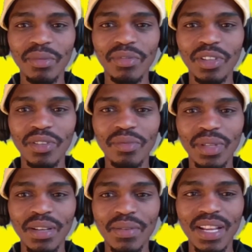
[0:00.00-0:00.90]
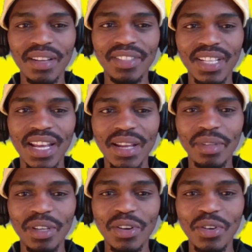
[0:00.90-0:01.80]
freedom in our lifetime,
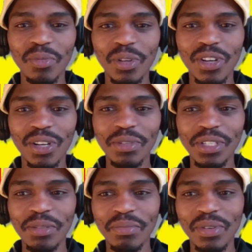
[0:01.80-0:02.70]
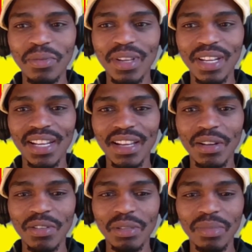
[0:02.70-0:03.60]
economic corruption, employment, and
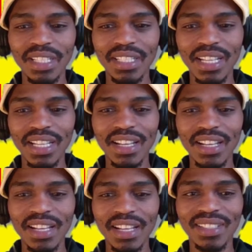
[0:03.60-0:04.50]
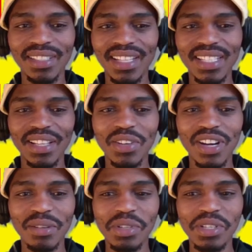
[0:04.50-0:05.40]
accountability. I don't know when it says like
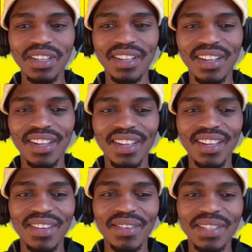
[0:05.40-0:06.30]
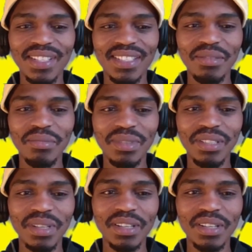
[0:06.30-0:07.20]
corruption. What does it mean
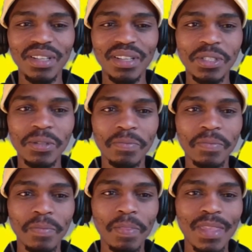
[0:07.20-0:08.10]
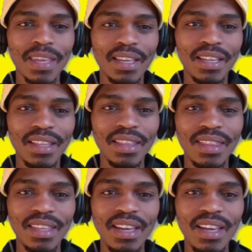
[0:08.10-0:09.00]
by corruption?
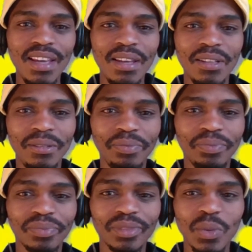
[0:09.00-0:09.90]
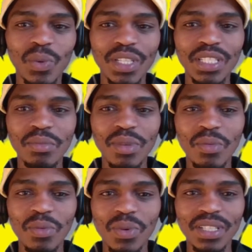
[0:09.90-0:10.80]
There, what is
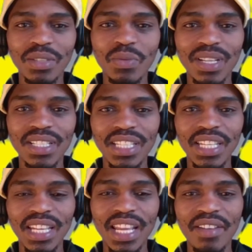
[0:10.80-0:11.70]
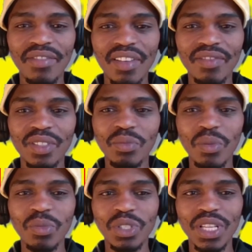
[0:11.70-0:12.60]
Zimbabwe? What EFF
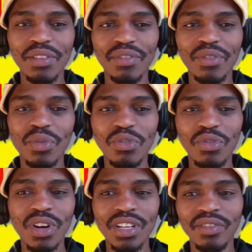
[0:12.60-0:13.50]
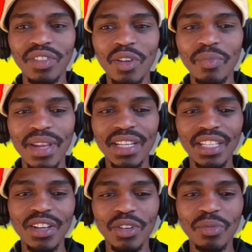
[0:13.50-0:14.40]
Zimbabwe stand for? Rural development,
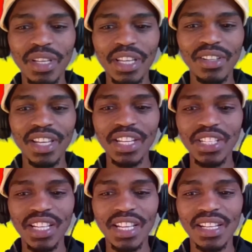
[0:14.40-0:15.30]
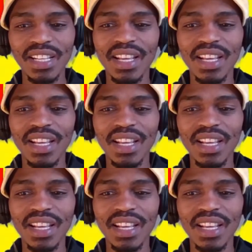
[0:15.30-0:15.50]
economy, education, and